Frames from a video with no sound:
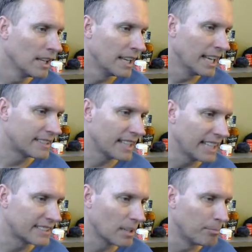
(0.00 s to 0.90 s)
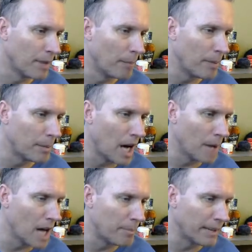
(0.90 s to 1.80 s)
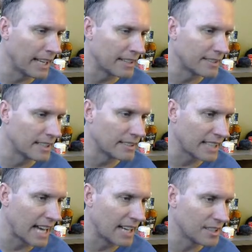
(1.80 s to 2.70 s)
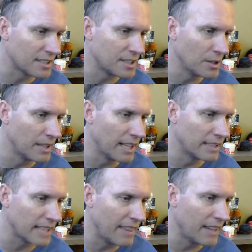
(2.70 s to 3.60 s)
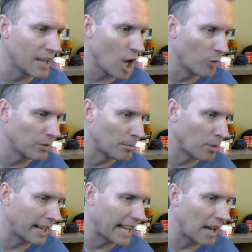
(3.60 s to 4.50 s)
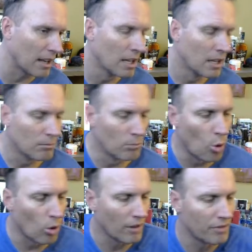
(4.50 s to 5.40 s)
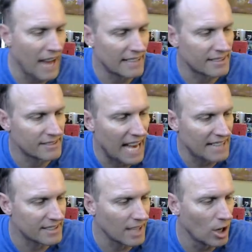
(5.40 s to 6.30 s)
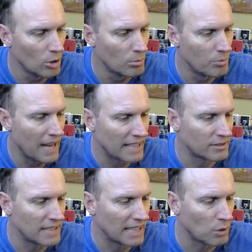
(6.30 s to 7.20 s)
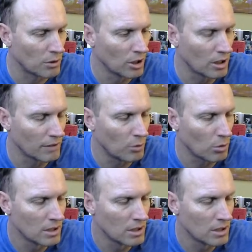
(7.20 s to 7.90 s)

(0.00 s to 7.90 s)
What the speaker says: It's gonna bump up against this and kind of just do this, and then hopefully break out more. That's the hope. That's what we're looking for.